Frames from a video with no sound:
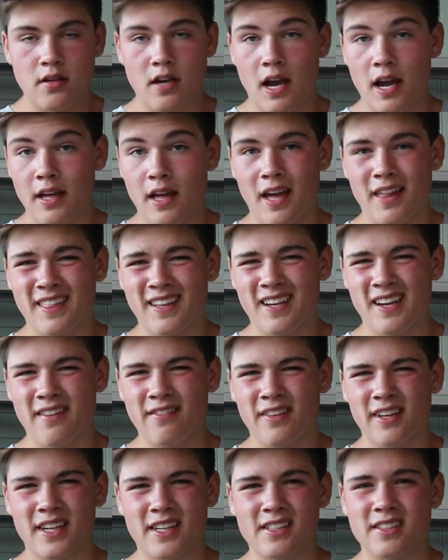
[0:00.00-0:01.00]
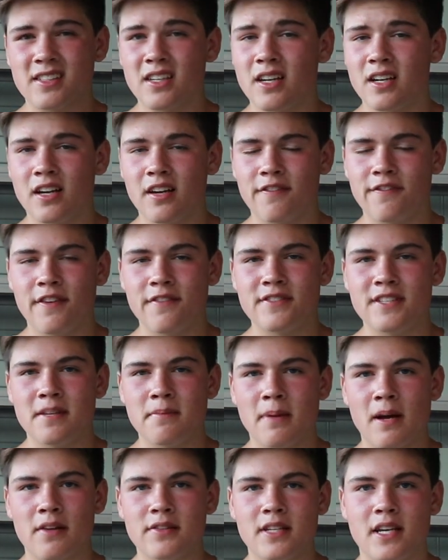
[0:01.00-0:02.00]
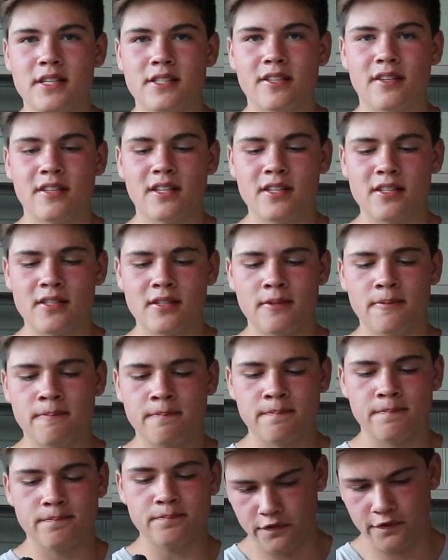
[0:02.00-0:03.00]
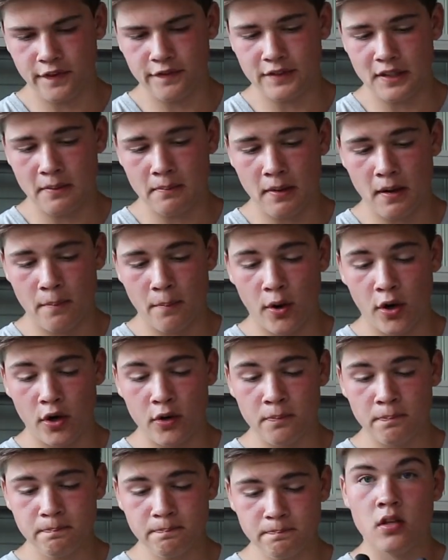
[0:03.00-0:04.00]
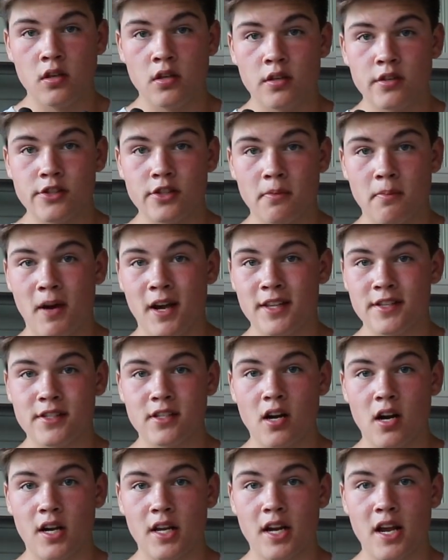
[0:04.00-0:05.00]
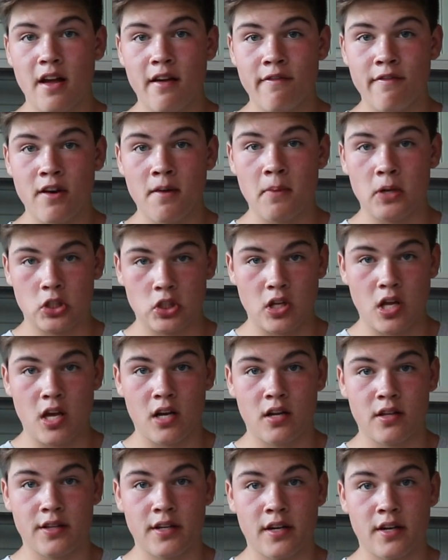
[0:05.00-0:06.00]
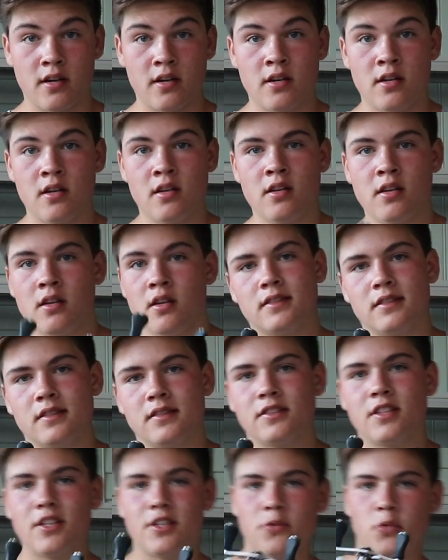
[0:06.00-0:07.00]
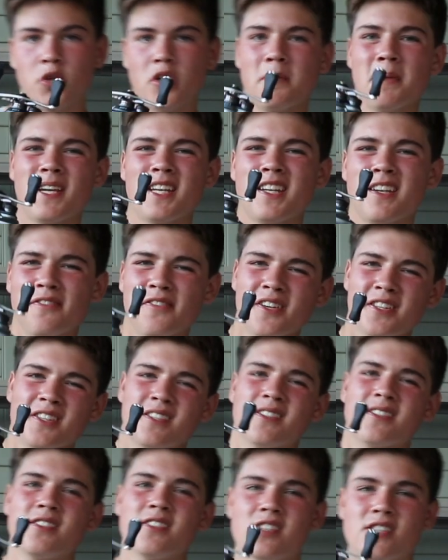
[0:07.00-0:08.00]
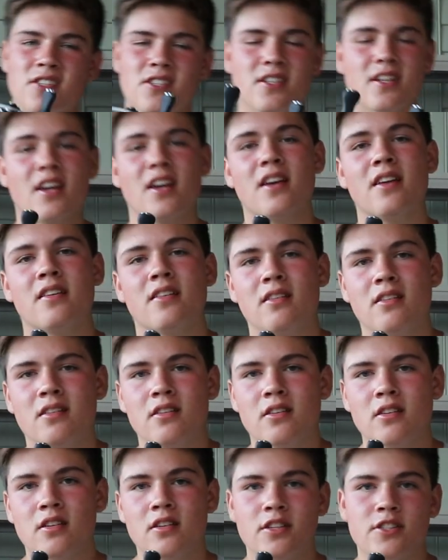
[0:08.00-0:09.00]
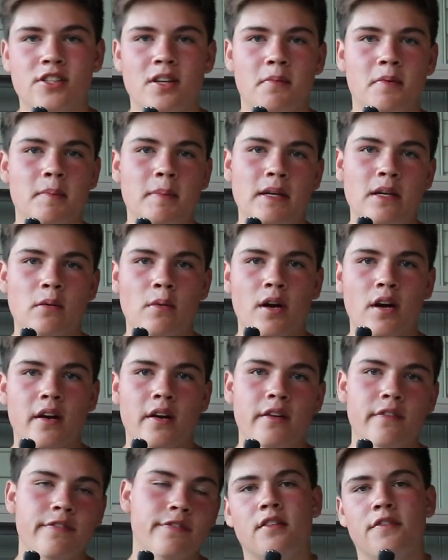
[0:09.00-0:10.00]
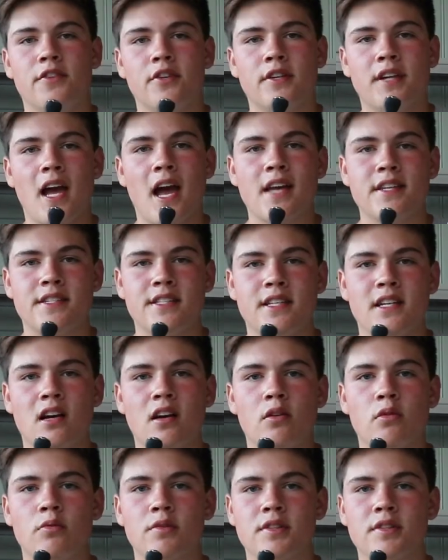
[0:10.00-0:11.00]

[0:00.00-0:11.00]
I think I have like 15-pound test on this. 15-pound mono, so mine's not gonna have very much line on there. Doesn't really make a difference, just something to be aware of. If you're casting out